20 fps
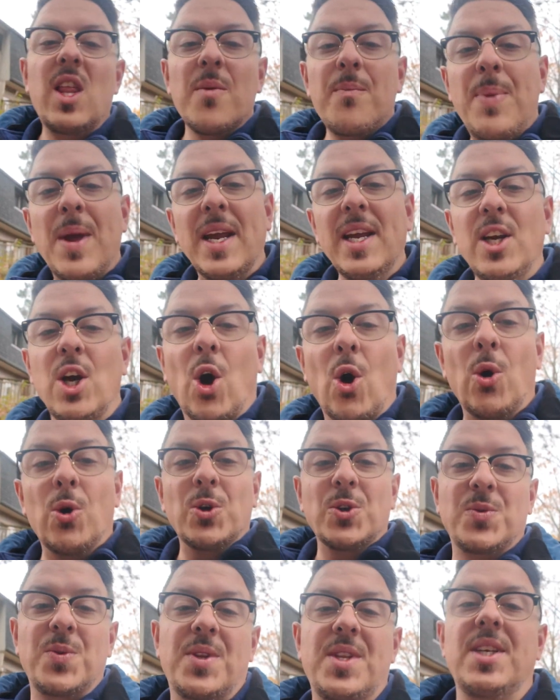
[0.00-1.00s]
of the big
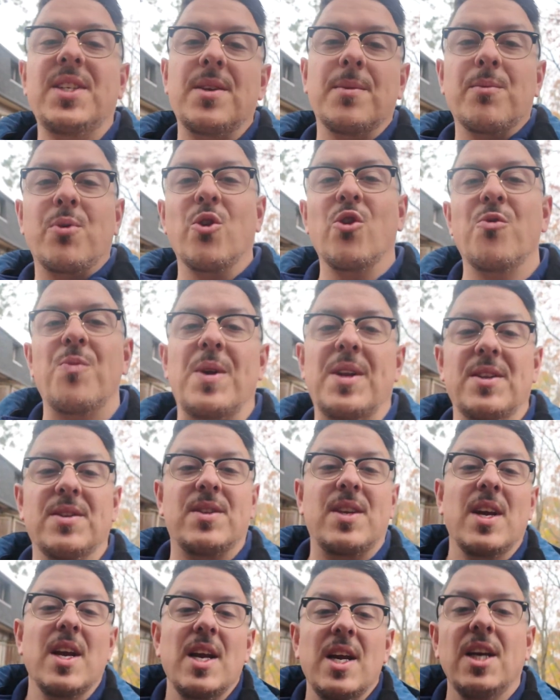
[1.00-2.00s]
goals with these
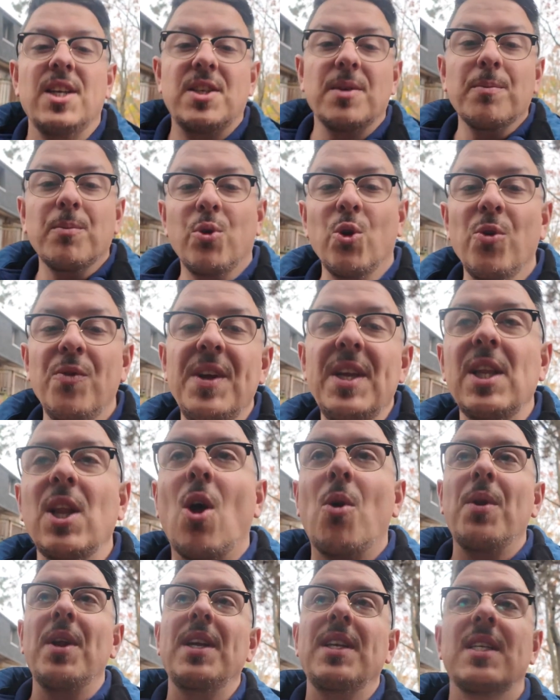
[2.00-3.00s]
improvements is improving
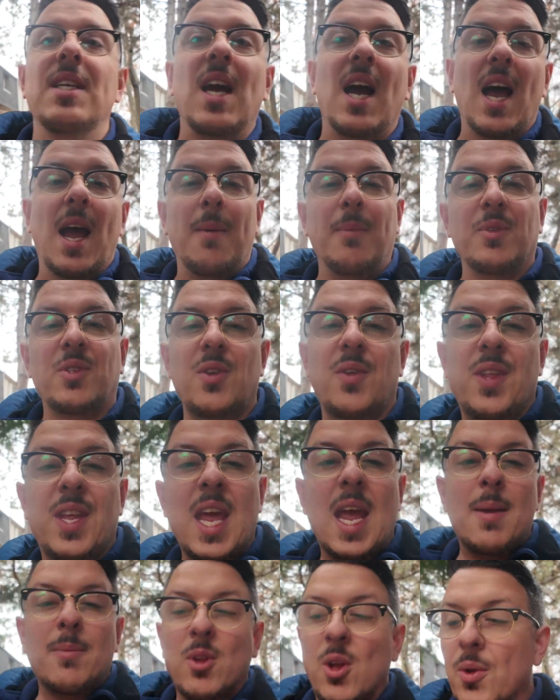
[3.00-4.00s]
loading time so the
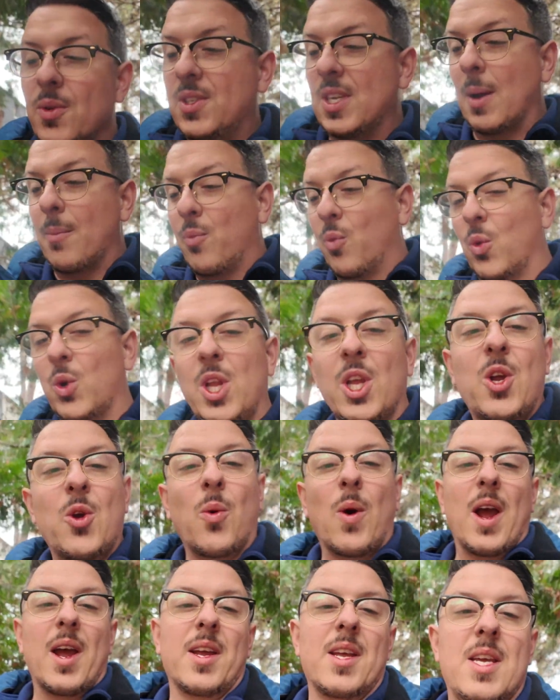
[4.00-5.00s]
game loads up really
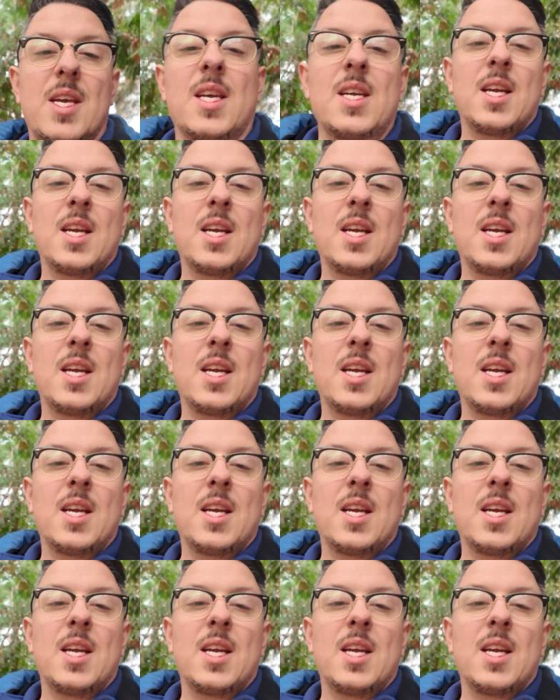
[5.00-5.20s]
quick.